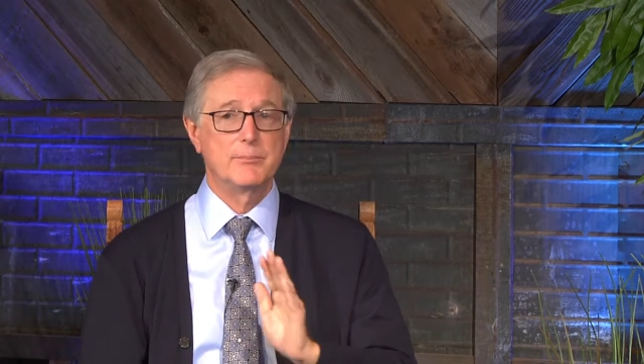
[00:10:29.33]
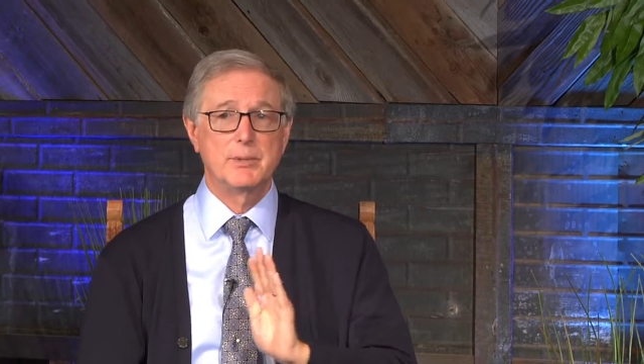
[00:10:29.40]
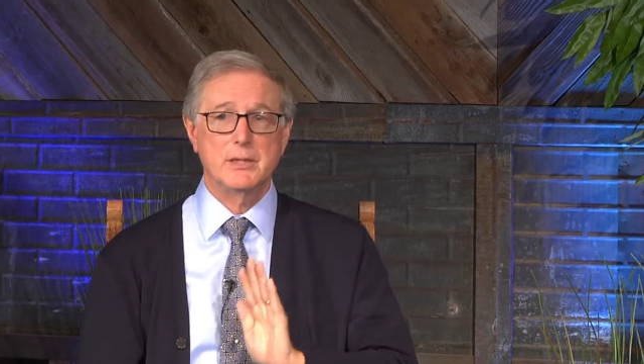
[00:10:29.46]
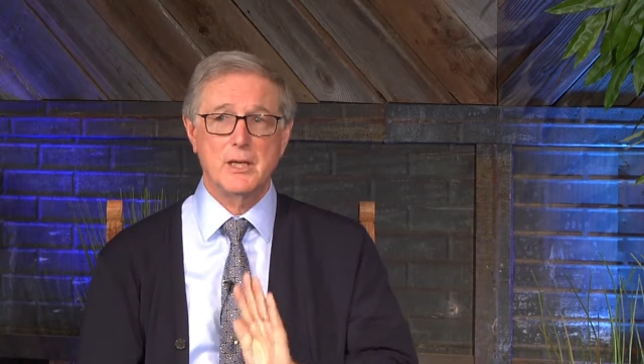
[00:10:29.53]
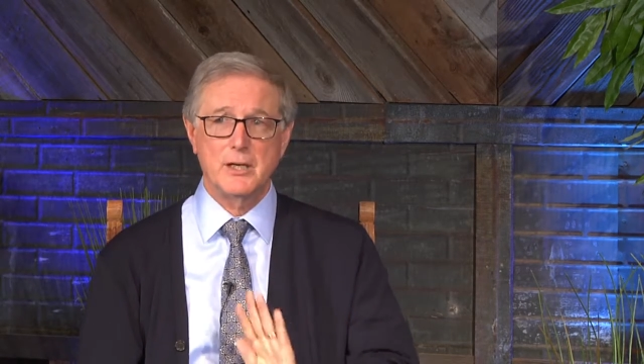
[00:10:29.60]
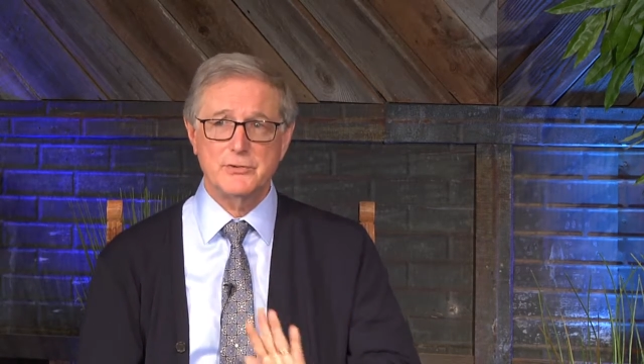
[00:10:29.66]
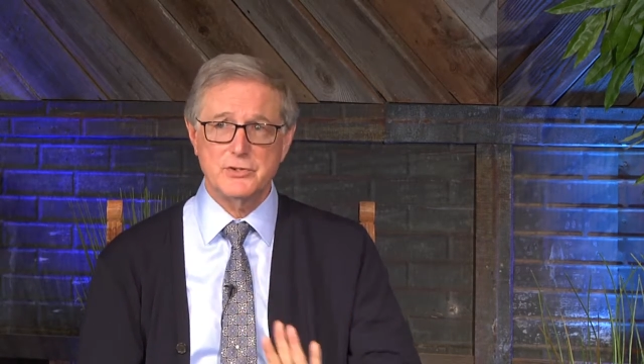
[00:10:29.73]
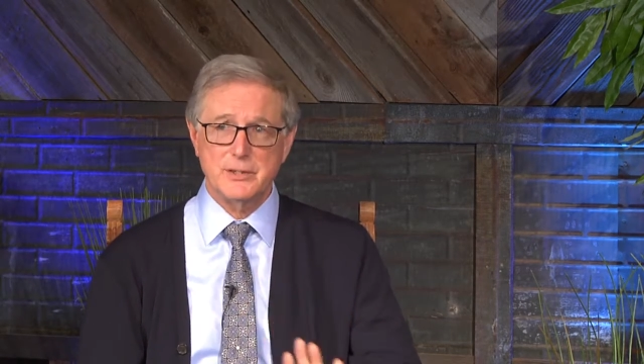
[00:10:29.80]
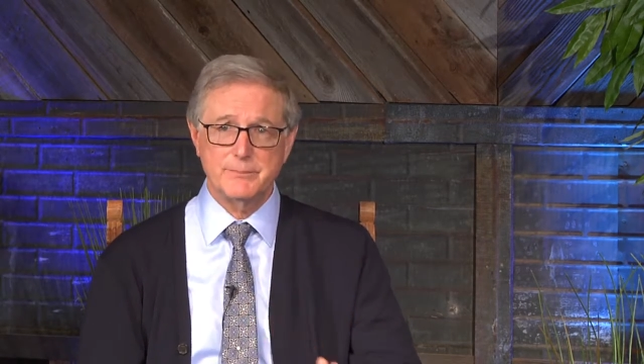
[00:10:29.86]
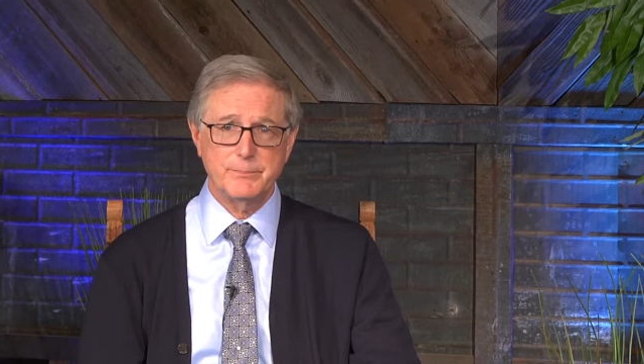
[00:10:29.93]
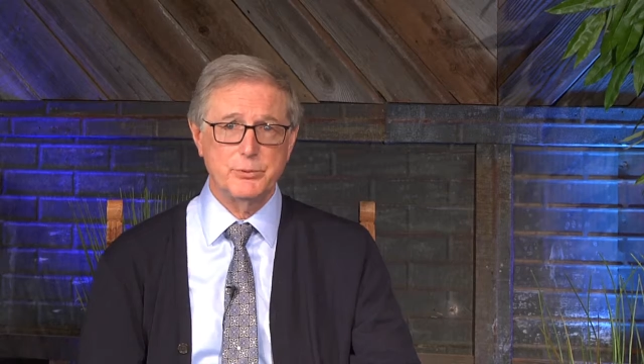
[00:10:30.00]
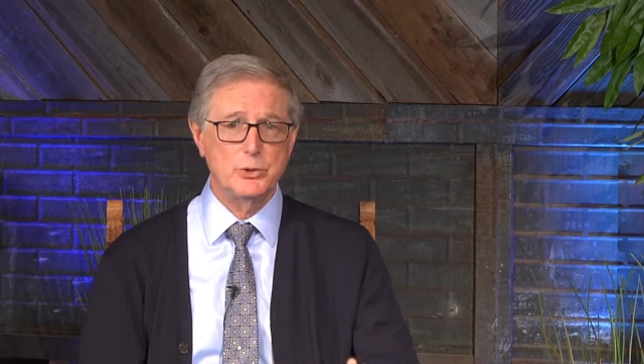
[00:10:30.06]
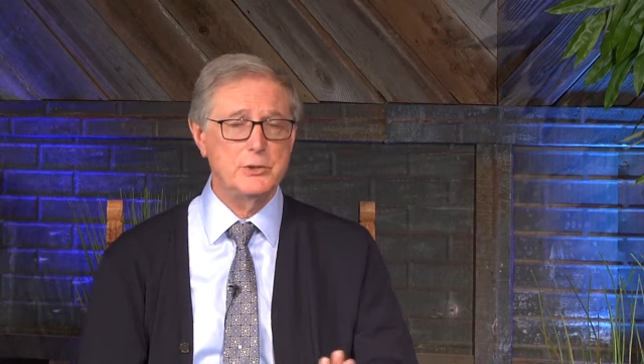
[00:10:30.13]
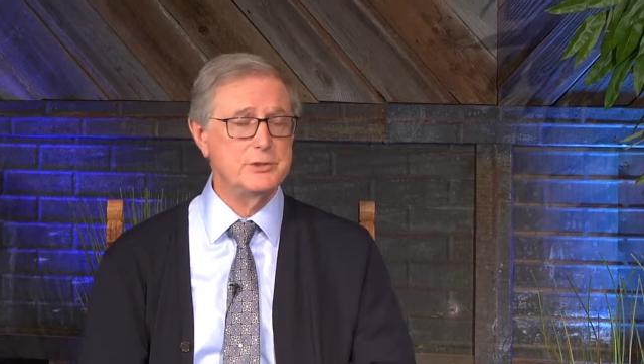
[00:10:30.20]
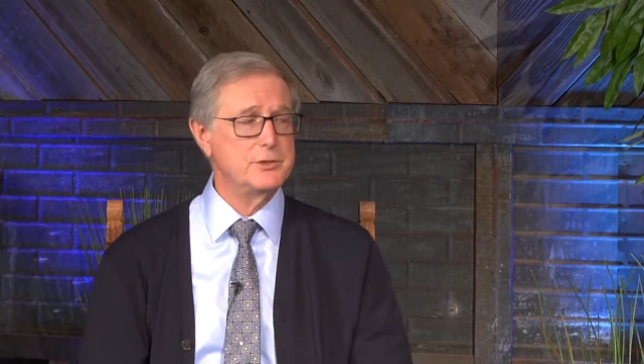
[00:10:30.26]
because it
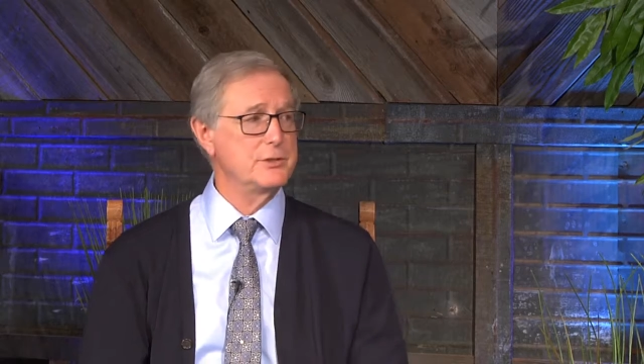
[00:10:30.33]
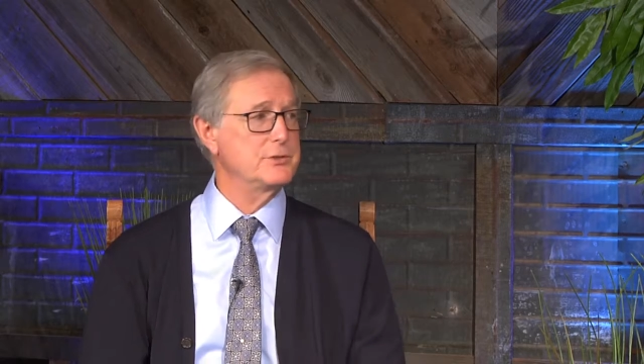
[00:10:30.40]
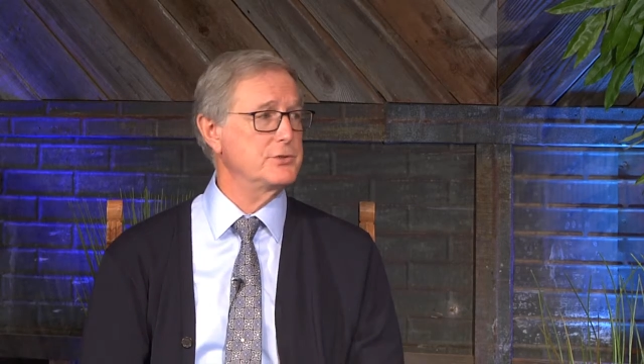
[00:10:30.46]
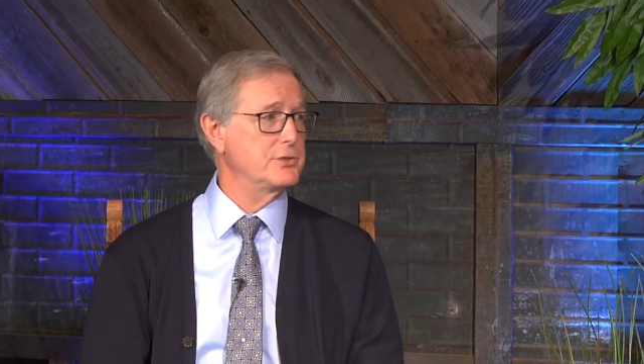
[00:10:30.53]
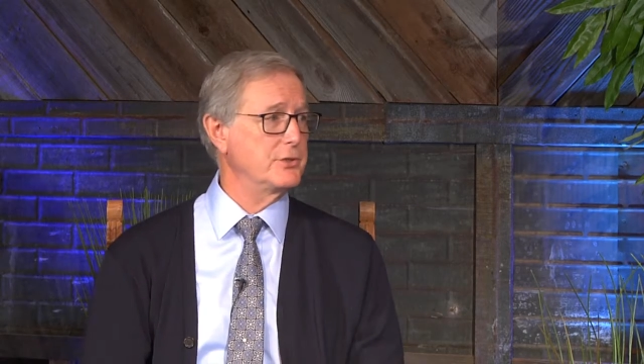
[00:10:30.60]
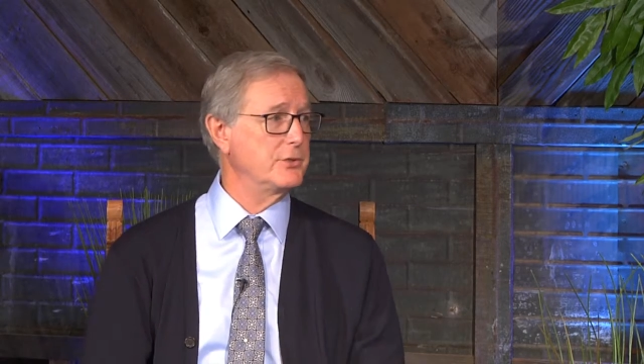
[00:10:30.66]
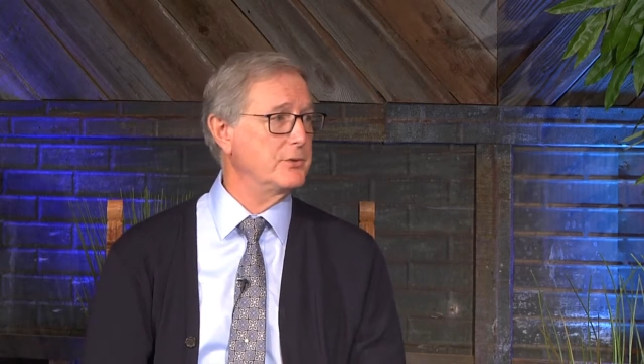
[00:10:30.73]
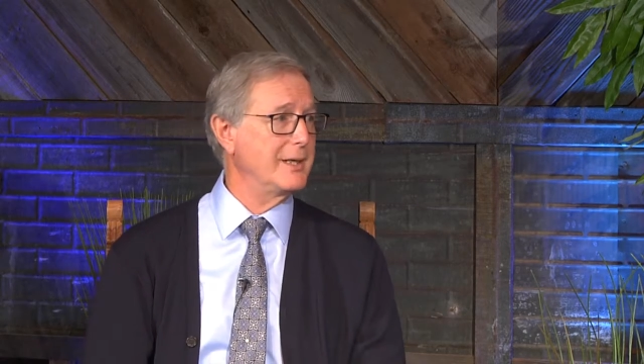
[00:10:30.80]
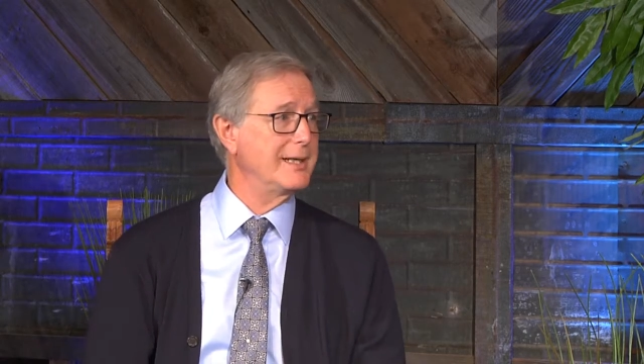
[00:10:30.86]
pushes you